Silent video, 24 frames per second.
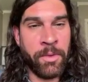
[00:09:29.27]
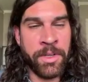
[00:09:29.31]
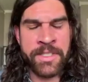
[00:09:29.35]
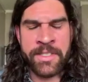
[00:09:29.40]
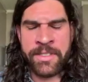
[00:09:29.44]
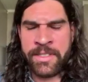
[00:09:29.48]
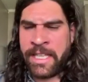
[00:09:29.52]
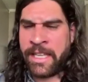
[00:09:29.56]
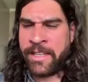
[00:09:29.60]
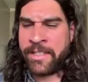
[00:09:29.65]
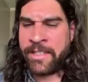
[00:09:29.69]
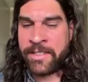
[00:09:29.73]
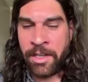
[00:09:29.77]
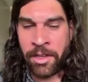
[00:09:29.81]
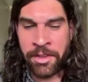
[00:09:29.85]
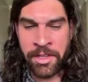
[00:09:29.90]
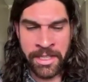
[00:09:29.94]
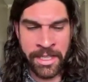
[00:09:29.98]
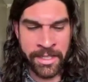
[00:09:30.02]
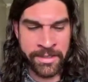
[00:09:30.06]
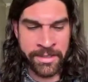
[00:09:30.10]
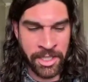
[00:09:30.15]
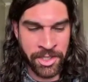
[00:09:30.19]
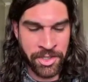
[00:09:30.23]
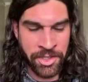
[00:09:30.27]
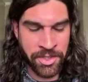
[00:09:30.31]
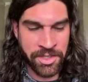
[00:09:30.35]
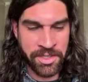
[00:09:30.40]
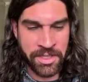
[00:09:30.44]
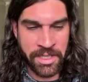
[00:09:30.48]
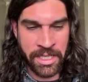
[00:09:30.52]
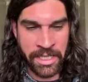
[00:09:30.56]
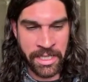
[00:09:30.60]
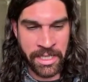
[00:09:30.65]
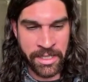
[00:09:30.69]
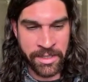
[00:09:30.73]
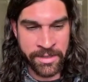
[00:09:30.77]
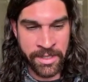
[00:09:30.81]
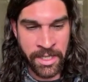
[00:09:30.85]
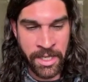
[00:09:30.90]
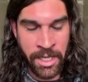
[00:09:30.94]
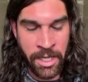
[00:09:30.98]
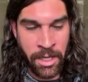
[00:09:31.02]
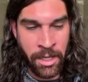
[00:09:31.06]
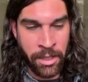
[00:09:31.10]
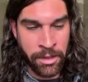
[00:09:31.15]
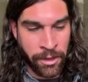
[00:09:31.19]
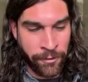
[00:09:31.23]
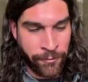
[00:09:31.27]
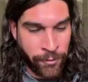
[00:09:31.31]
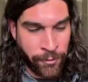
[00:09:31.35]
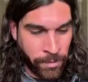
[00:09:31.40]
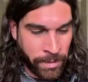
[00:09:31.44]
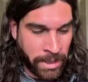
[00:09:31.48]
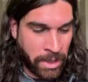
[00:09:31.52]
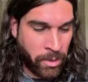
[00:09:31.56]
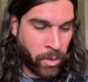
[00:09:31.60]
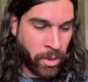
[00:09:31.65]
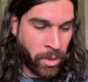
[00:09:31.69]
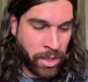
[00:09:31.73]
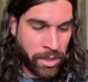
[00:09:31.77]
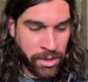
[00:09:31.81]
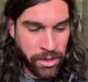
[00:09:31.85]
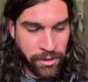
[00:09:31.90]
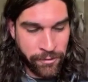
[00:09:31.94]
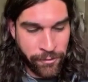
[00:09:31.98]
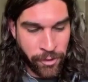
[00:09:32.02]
Which, yeah, that's another thing that's interesting is the 4x1,